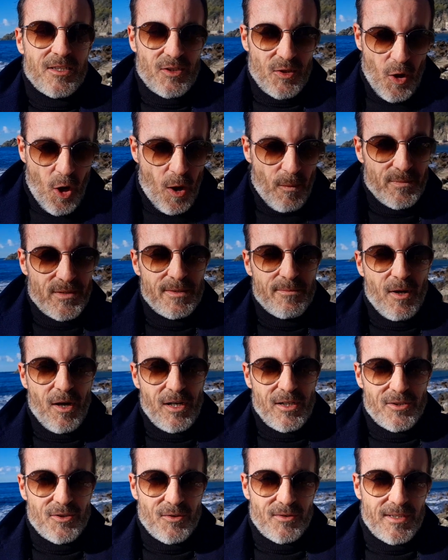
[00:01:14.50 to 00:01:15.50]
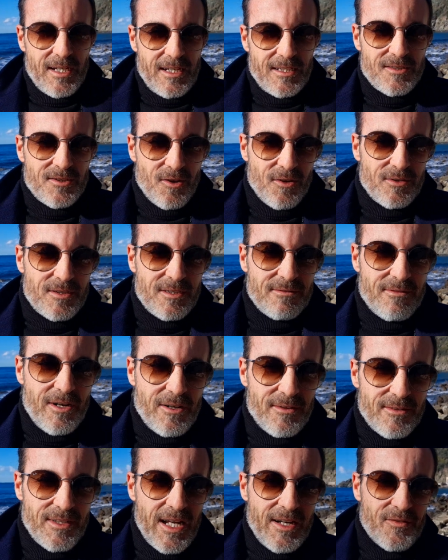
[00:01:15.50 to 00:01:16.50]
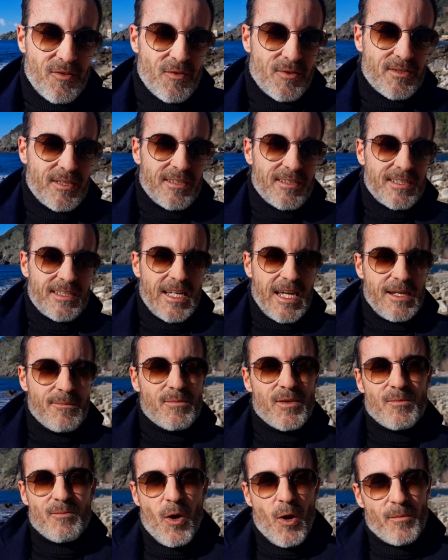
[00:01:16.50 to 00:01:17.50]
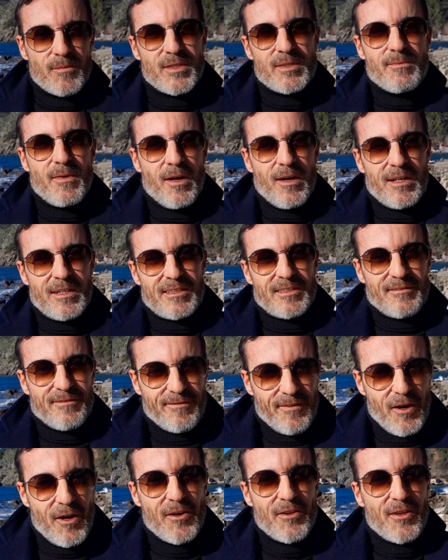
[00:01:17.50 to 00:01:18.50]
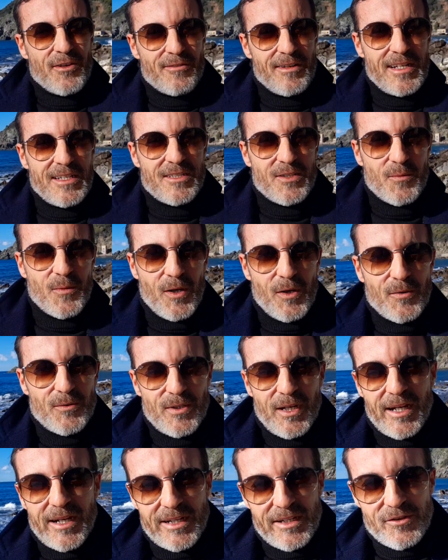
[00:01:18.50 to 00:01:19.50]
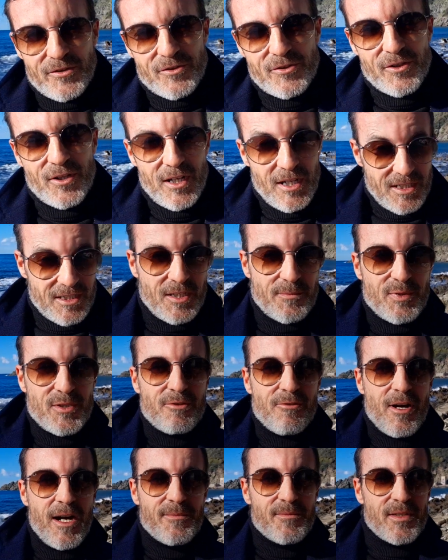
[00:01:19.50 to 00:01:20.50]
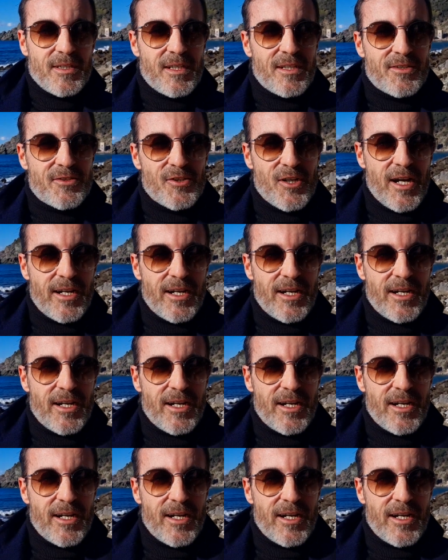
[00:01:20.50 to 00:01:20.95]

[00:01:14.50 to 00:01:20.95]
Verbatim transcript: to optimize your testosterone levels and to keep them optimized further into old age, subscribe to this